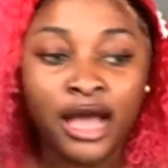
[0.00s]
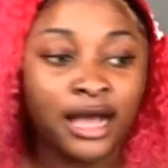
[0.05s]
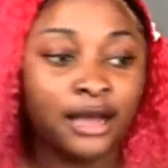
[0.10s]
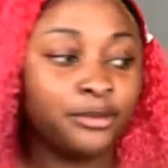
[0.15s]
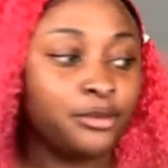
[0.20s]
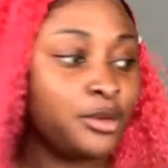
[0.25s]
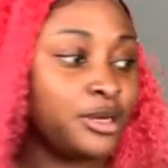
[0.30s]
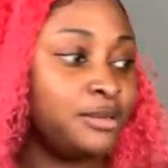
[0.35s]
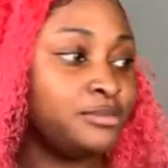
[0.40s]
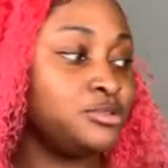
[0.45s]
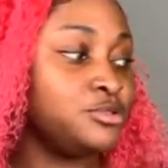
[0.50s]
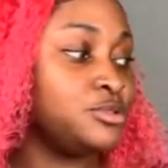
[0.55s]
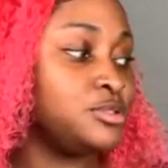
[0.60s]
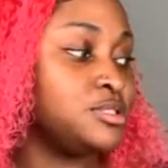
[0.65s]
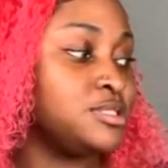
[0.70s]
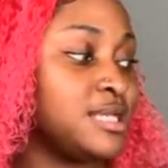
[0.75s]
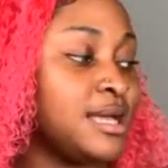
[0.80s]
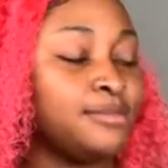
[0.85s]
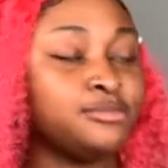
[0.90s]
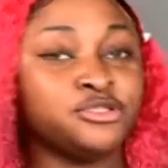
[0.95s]
And what I'm
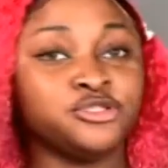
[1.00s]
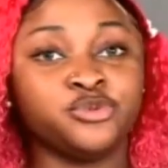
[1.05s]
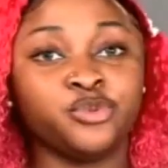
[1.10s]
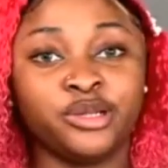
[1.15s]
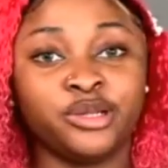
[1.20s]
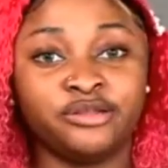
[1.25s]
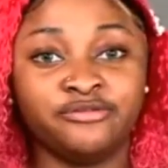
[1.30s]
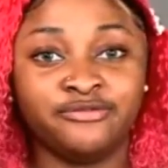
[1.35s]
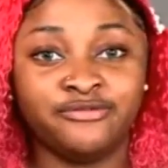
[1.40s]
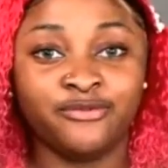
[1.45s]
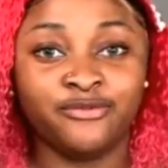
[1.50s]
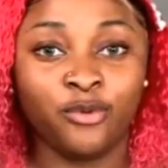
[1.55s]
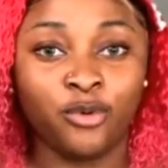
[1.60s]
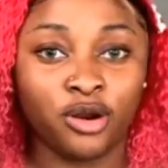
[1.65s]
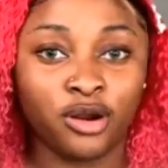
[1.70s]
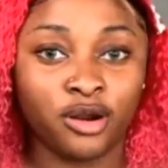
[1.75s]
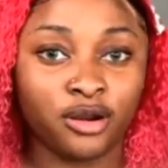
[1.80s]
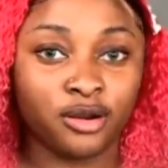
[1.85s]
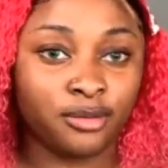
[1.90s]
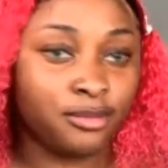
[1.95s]
doing is I'm just waiting
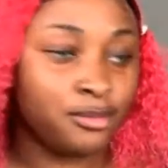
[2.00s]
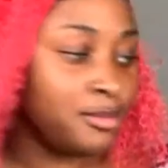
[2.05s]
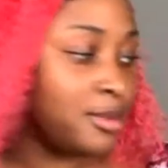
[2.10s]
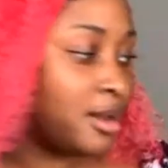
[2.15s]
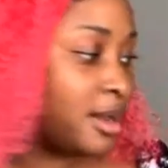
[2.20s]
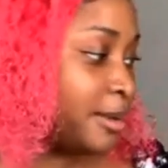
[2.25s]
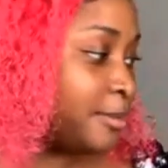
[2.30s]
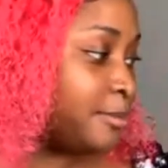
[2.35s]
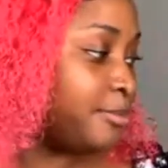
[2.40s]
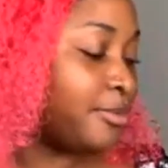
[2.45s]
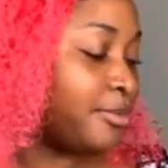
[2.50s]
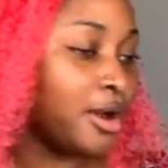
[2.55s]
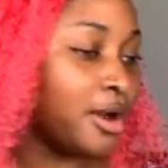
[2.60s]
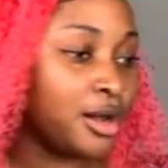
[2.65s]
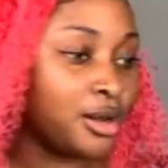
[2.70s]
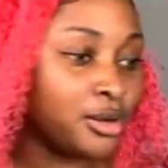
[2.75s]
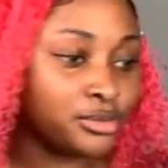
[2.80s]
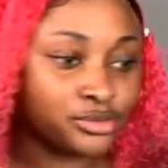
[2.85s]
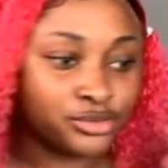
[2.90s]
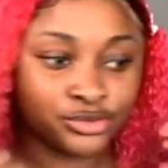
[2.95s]
for my
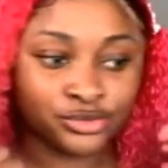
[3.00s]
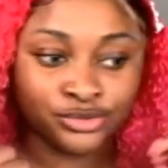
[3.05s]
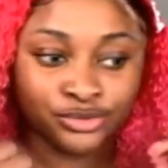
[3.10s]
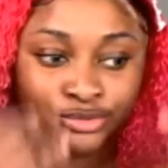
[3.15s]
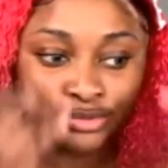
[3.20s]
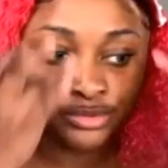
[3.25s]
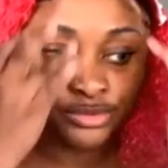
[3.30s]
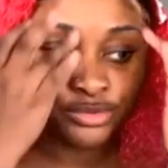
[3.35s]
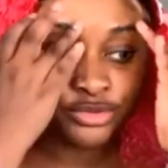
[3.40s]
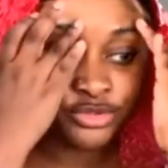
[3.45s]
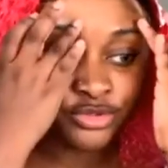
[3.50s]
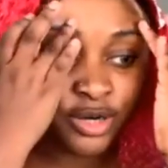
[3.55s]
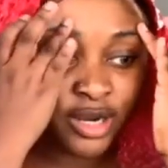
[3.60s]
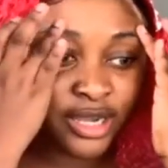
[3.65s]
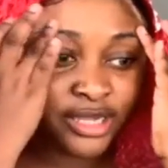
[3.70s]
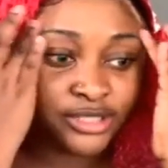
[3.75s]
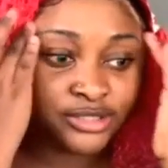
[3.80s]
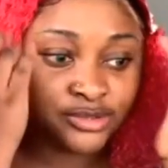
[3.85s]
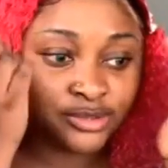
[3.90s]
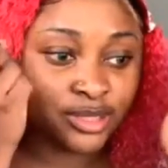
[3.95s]
brow to
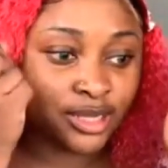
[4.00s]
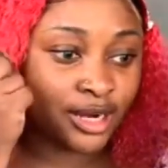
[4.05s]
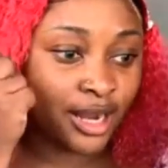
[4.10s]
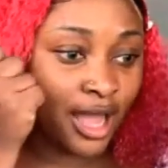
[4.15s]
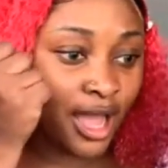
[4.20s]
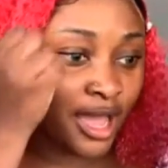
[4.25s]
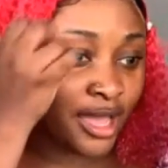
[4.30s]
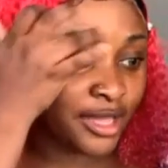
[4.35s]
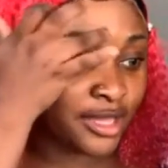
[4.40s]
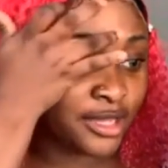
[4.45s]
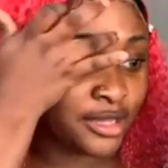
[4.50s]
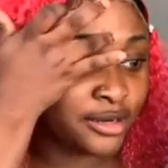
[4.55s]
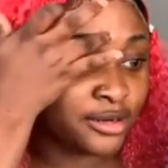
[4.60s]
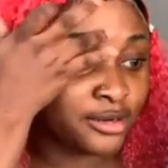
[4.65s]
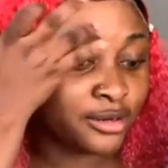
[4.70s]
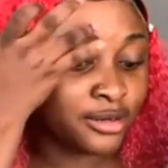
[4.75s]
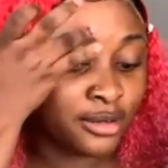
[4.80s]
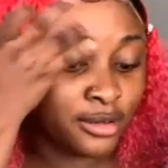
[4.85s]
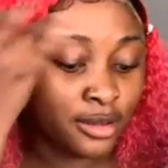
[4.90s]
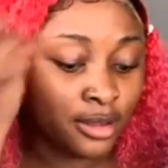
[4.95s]
dry so that I
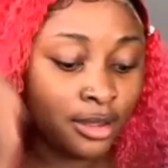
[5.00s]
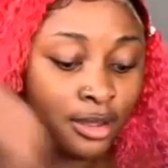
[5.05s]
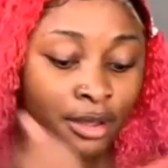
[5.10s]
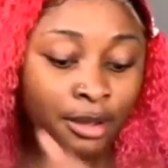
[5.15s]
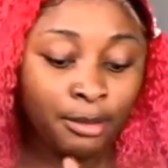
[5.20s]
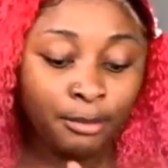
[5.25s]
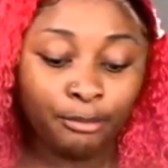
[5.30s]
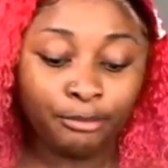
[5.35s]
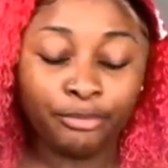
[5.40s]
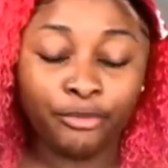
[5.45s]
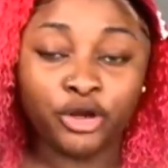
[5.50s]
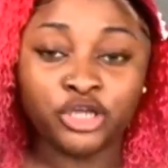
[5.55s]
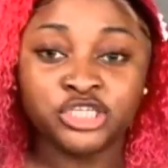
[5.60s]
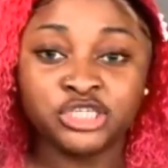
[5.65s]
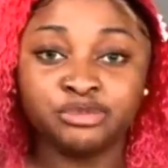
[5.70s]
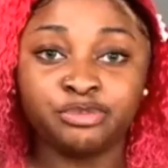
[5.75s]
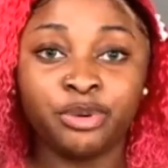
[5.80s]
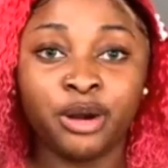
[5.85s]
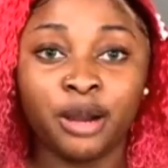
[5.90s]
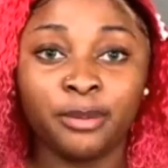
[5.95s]
can
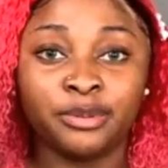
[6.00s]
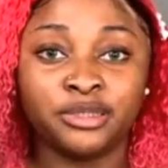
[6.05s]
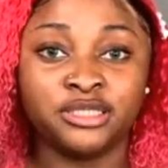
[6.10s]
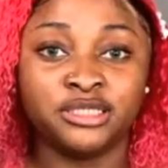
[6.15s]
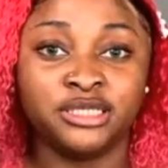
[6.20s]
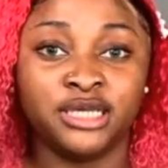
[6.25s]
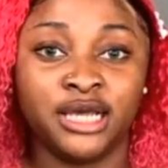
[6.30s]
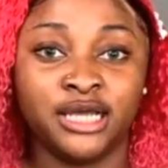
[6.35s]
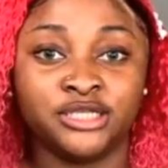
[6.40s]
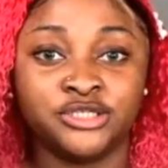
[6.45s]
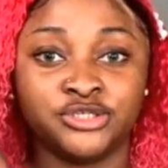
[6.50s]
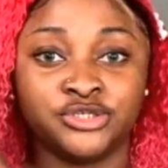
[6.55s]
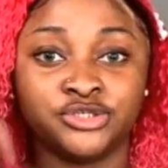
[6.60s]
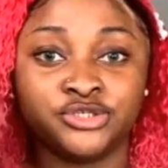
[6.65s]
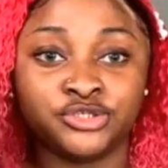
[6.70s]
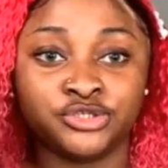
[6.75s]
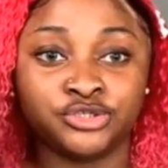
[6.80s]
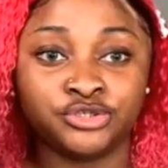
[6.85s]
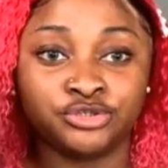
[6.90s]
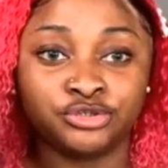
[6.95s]
brush it properly and
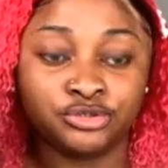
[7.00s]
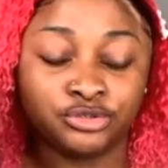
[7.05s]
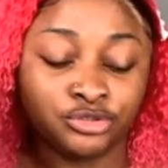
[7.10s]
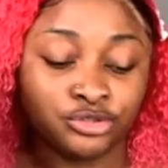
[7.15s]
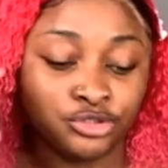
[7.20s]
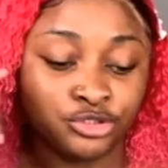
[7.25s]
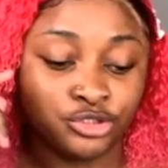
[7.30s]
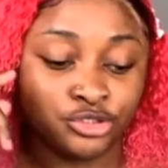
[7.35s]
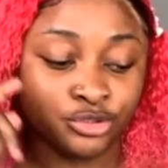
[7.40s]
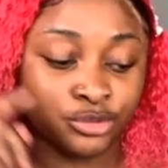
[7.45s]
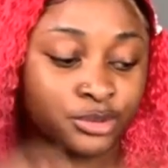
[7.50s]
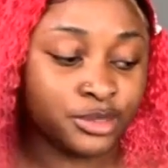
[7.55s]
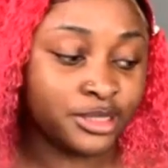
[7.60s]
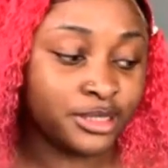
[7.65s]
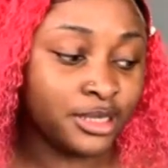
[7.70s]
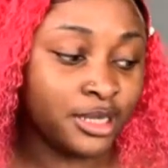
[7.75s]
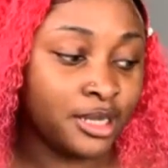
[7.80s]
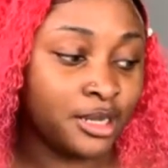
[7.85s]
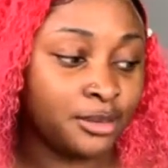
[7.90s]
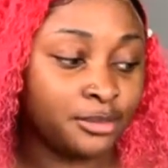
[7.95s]
just do
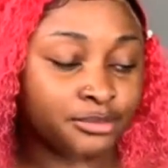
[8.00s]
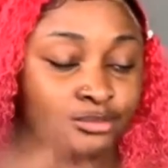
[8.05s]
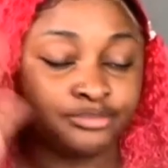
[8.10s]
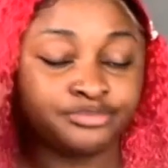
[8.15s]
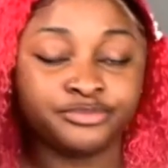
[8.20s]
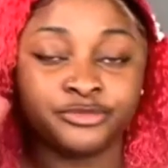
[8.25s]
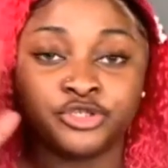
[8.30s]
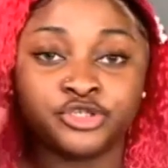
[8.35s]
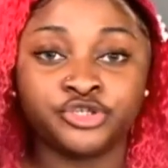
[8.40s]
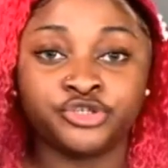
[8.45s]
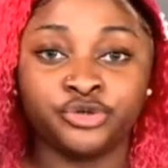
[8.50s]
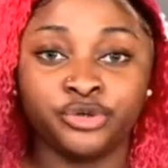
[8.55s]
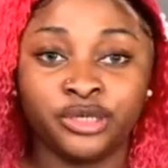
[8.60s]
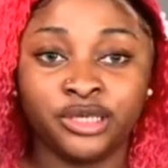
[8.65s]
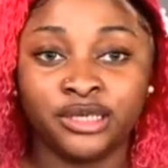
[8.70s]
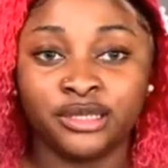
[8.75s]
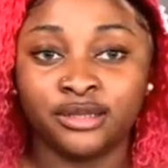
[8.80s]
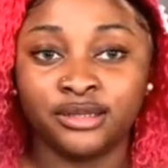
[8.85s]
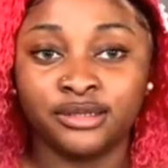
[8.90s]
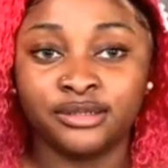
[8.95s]
it,
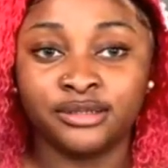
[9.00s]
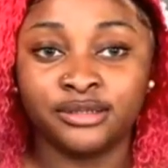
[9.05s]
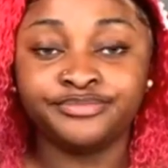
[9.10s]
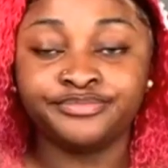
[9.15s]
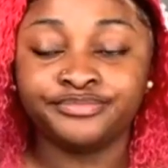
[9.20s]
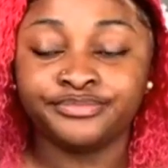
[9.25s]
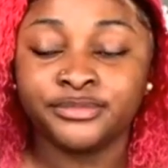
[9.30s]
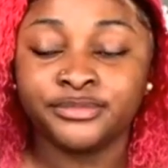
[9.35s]
stroke it in.